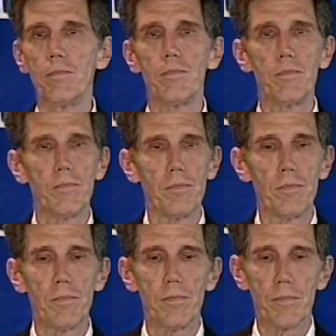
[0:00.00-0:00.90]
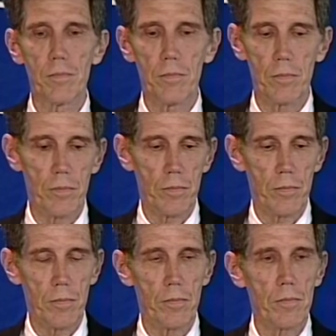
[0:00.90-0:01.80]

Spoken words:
[no speech]